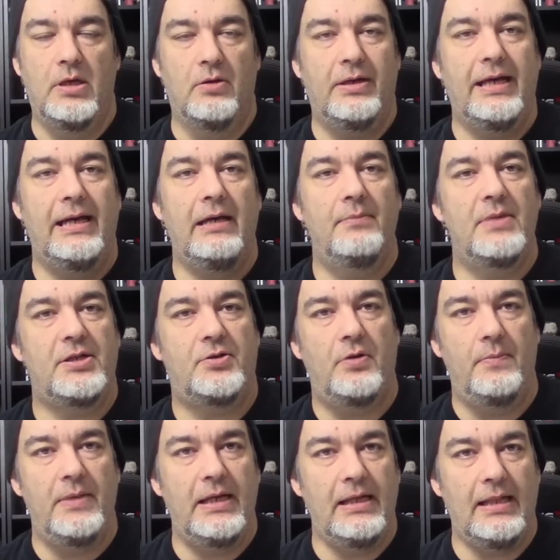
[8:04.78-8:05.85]
know, getting a Mystery
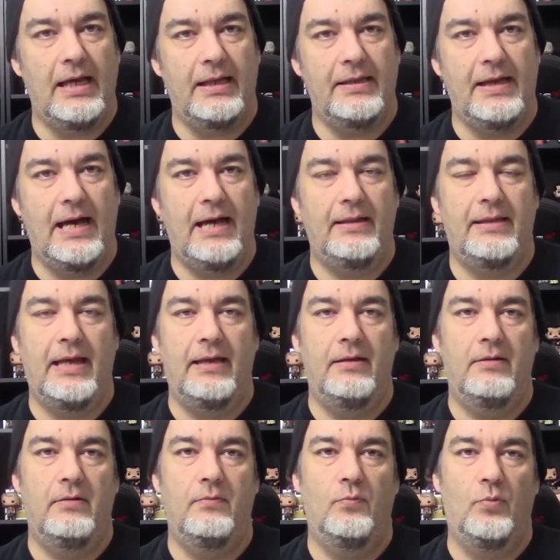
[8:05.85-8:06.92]
Mini like that, that
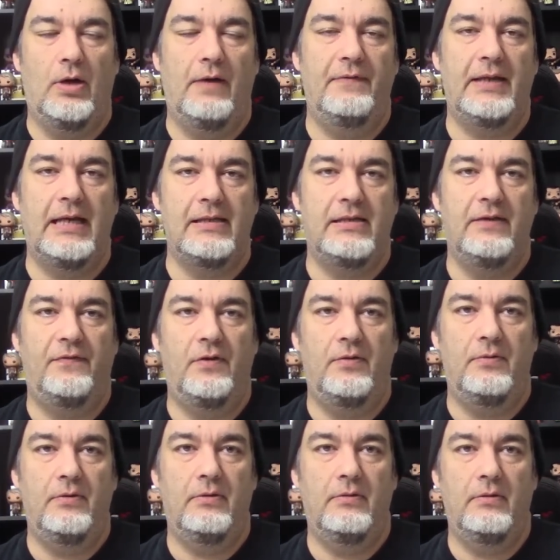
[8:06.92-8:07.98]
where everything is different,
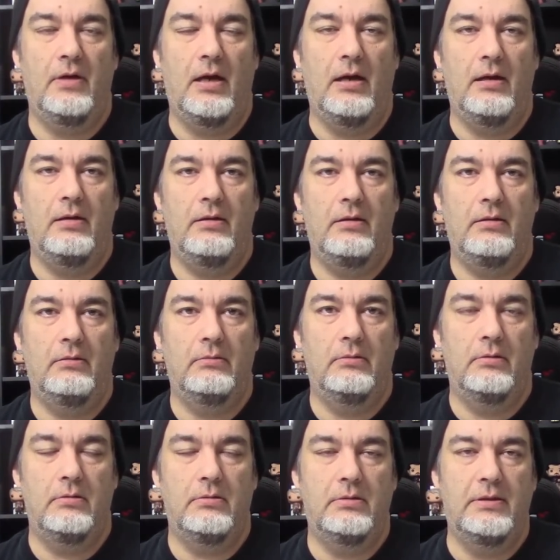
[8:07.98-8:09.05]
uh,
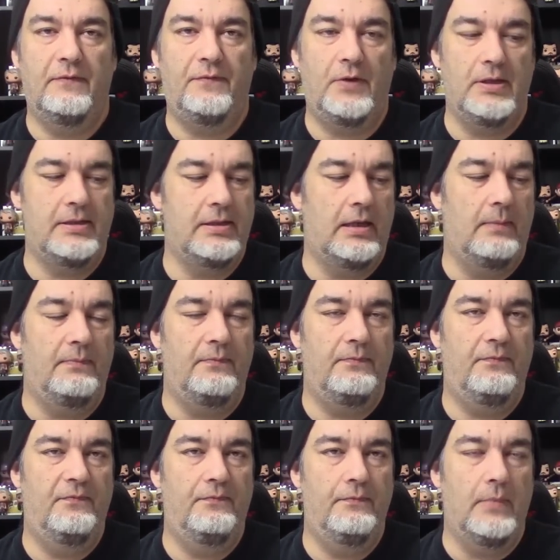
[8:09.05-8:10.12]
different um,
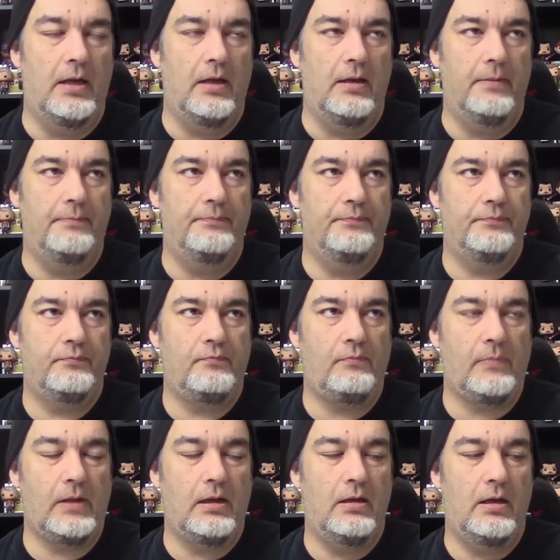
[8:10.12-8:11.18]
uh,
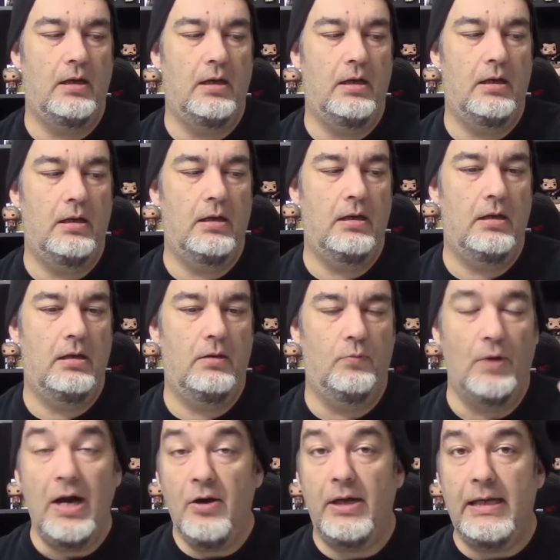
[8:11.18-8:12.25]
uh,
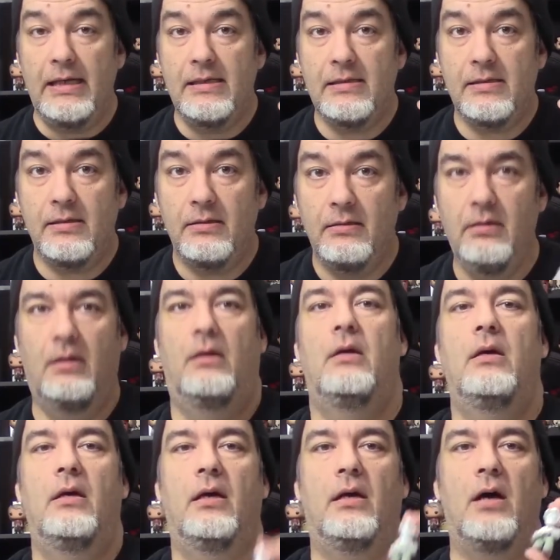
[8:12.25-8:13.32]
rarities,
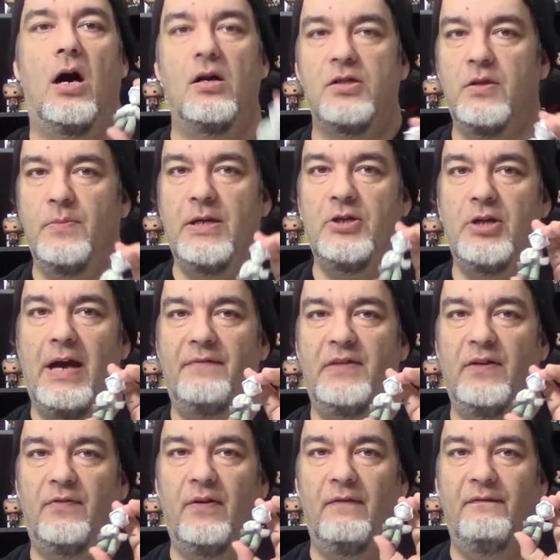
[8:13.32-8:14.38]
also means you have
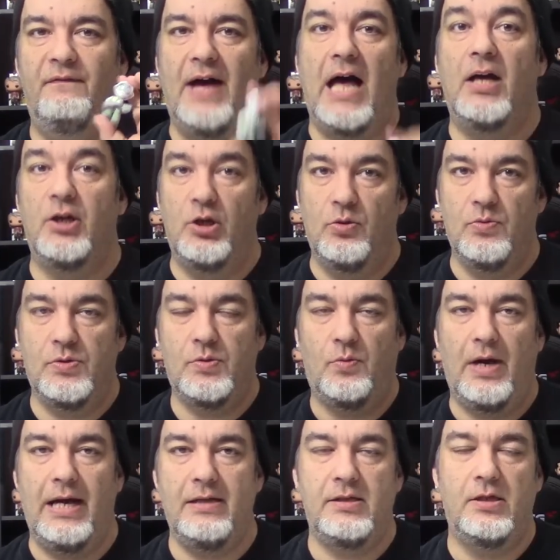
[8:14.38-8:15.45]
different values,
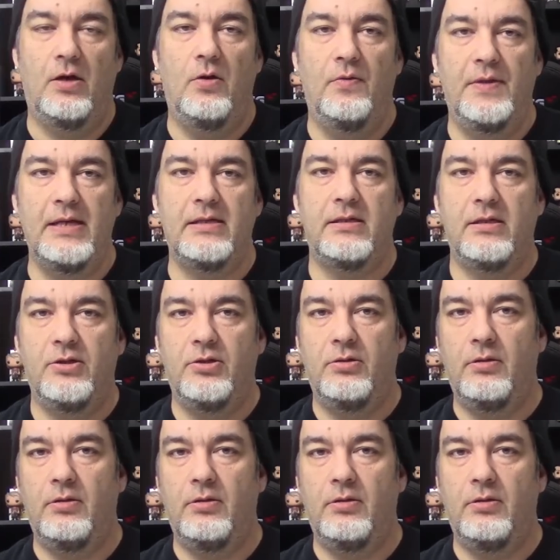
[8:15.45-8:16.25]
right? So this